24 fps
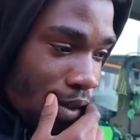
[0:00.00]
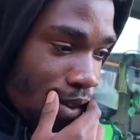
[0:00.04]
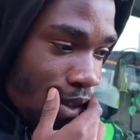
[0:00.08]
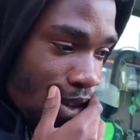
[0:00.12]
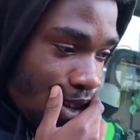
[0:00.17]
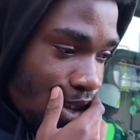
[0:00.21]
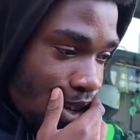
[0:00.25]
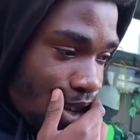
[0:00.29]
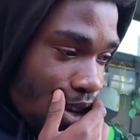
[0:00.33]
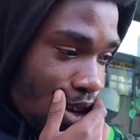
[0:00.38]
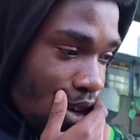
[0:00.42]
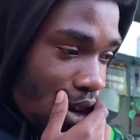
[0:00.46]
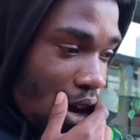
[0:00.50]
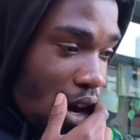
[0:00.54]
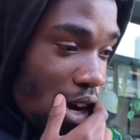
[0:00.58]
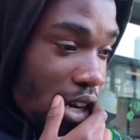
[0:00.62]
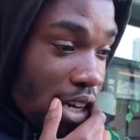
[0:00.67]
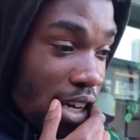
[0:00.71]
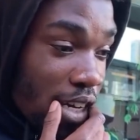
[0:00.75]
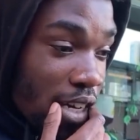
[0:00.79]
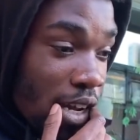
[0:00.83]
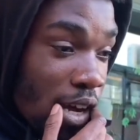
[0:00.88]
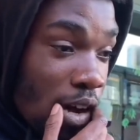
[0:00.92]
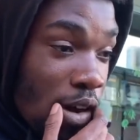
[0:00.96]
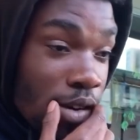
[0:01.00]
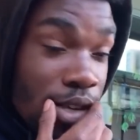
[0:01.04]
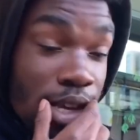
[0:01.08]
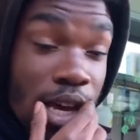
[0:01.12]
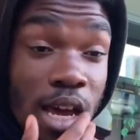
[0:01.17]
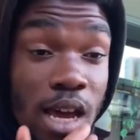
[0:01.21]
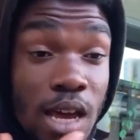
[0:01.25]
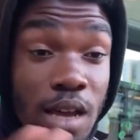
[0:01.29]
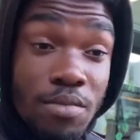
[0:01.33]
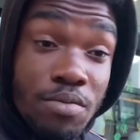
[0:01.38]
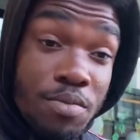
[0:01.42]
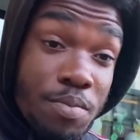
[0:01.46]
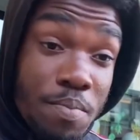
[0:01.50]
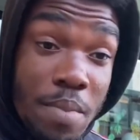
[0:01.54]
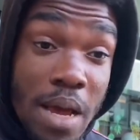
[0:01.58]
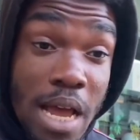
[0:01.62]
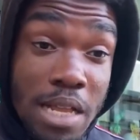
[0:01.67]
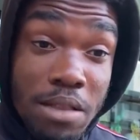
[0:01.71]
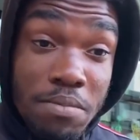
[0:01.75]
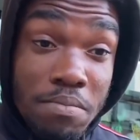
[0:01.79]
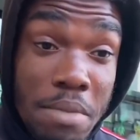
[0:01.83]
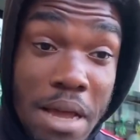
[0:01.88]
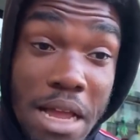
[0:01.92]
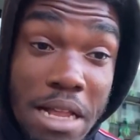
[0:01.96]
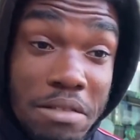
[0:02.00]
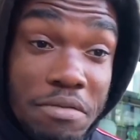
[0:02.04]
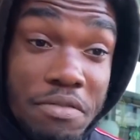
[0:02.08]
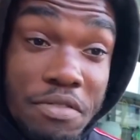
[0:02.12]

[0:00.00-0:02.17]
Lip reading: that there is an election happening right now